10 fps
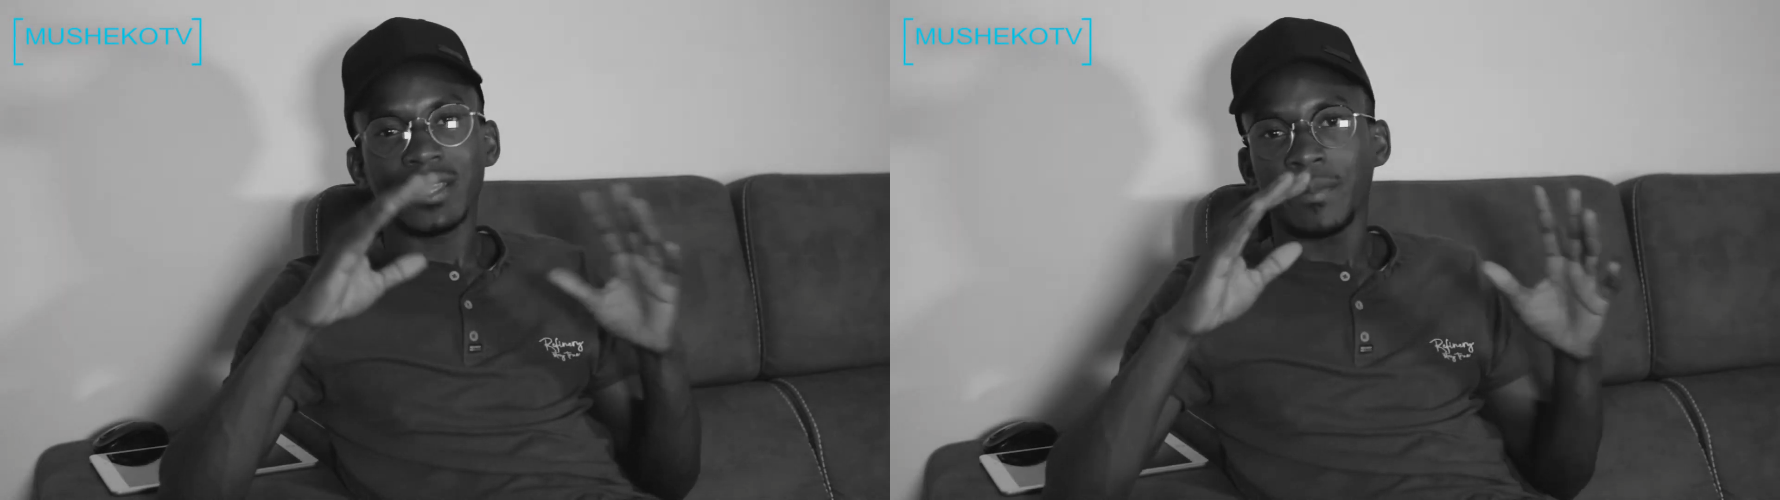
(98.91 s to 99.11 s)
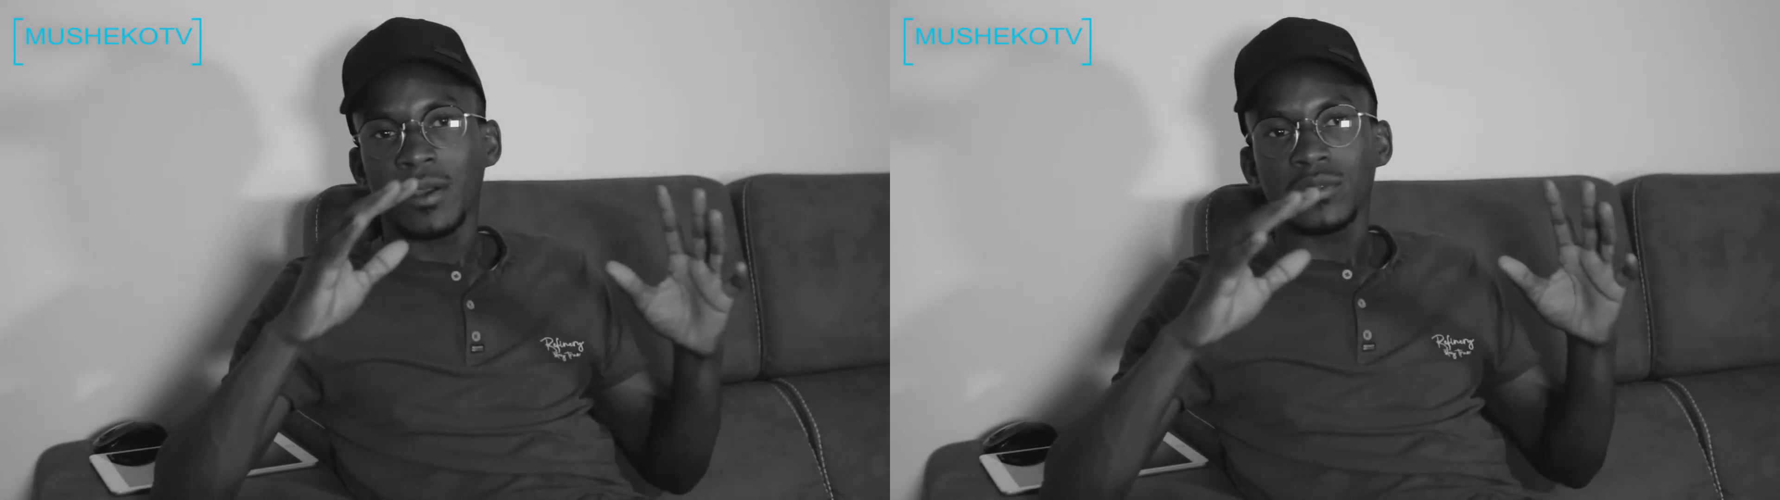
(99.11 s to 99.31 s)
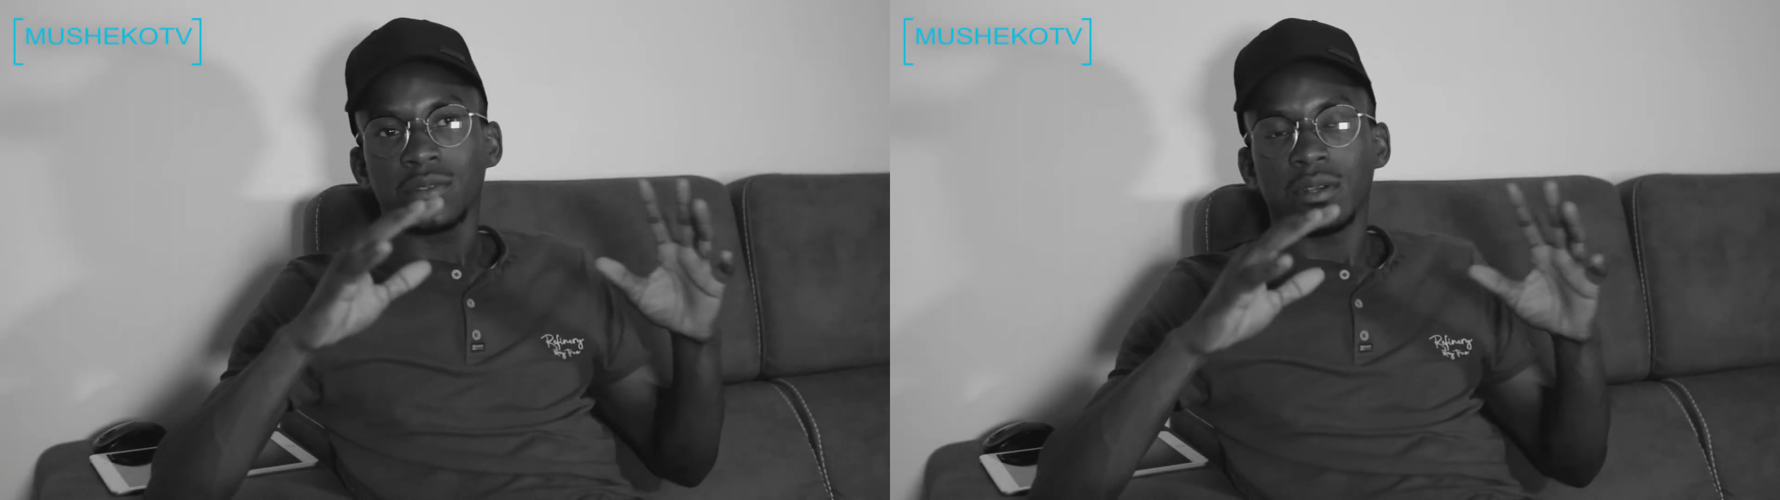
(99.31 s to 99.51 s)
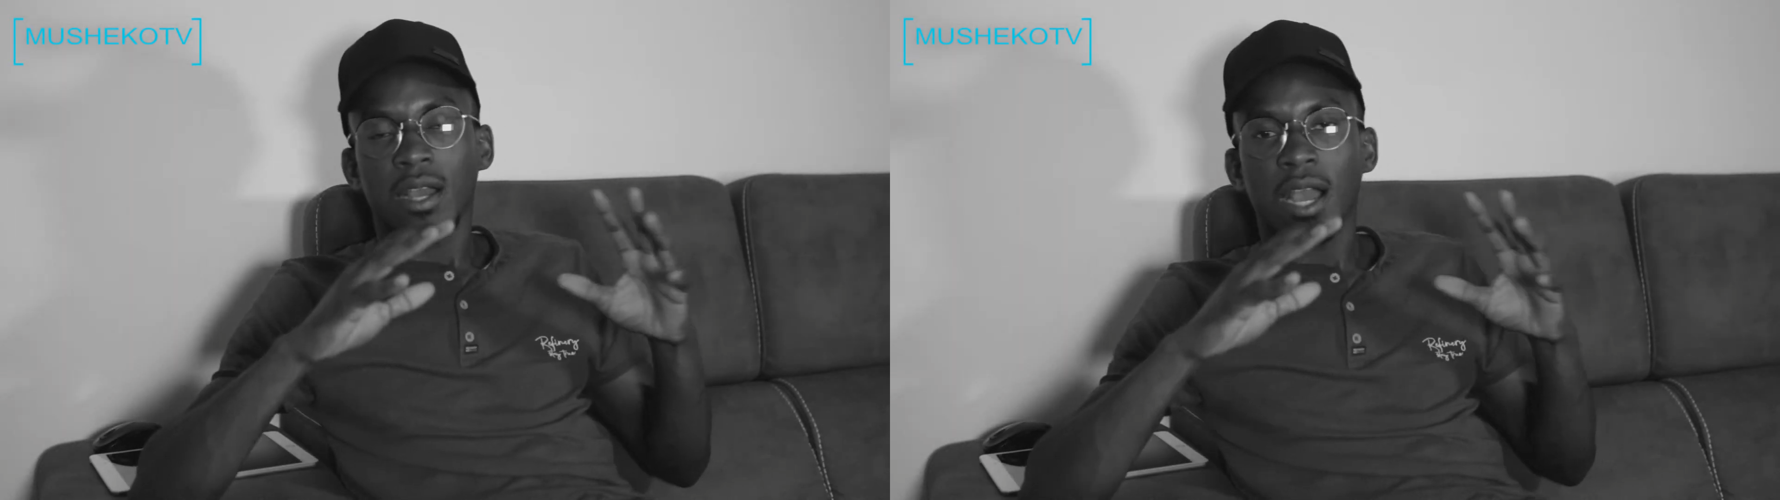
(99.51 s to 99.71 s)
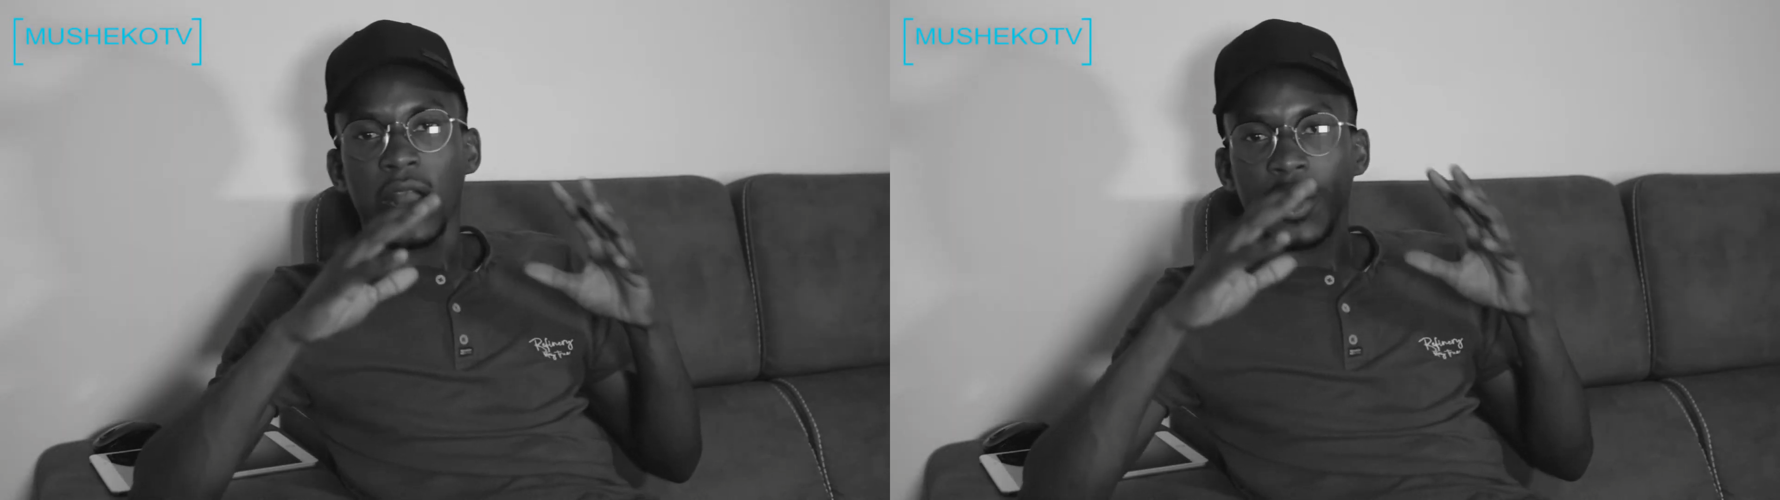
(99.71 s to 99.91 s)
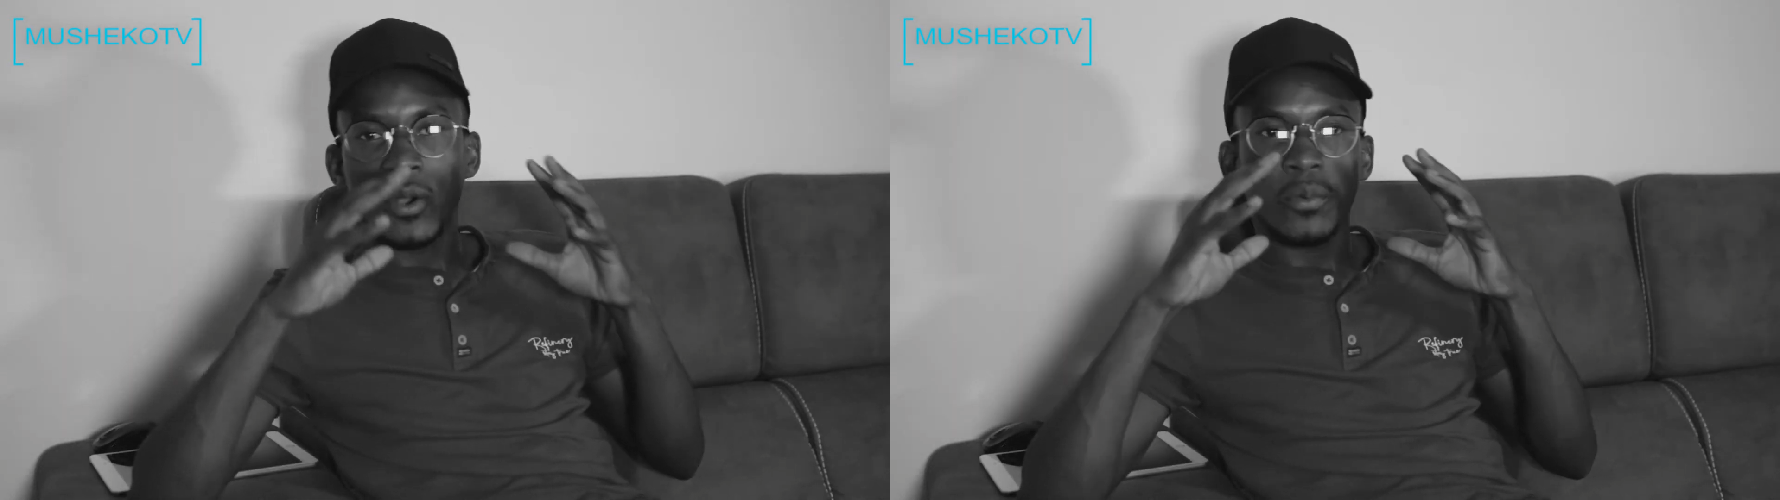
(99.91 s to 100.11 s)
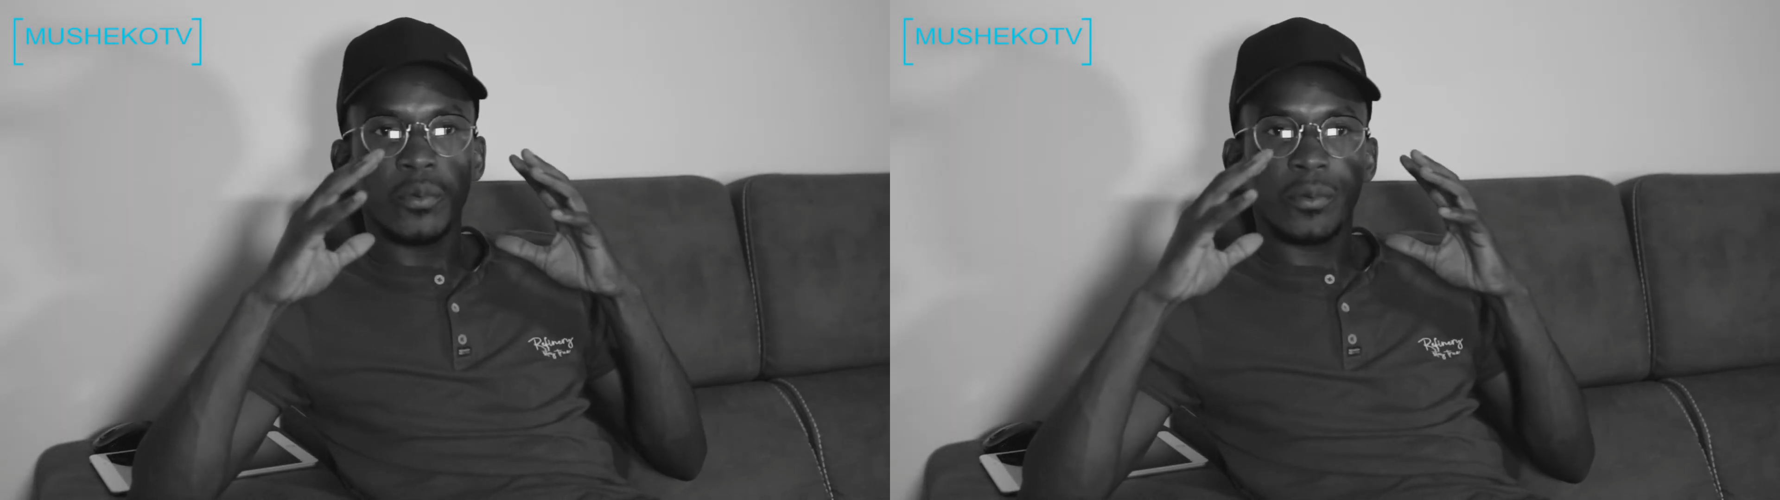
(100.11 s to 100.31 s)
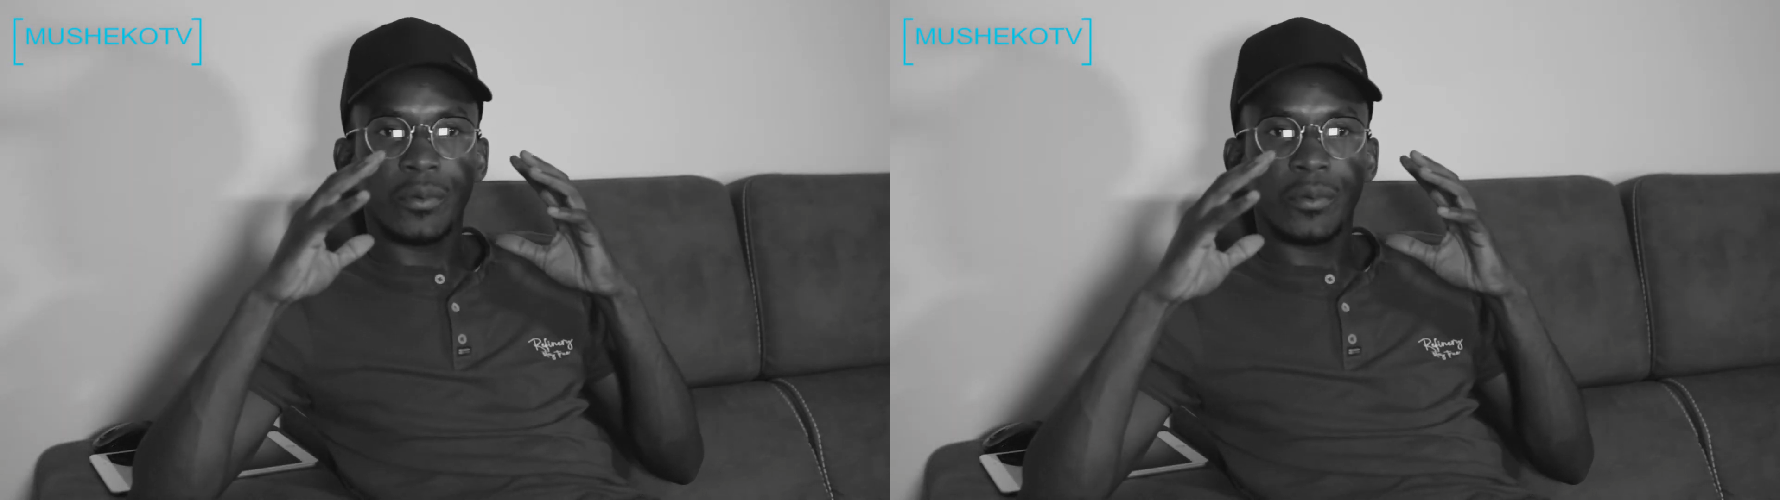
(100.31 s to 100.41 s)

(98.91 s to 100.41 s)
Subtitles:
about how